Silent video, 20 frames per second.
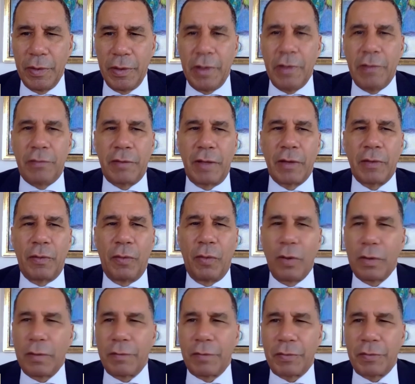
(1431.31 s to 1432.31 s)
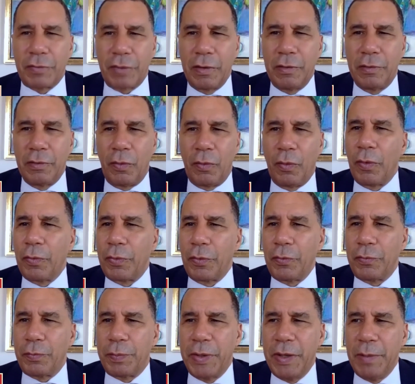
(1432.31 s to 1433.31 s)
is that all of a sudden, all
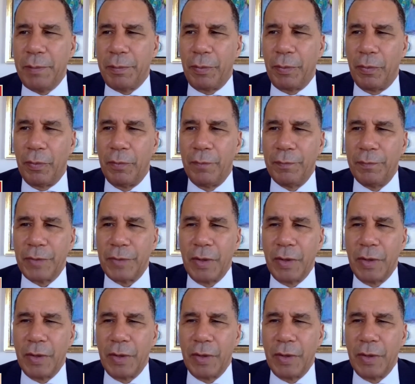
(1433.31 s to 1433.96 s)
those people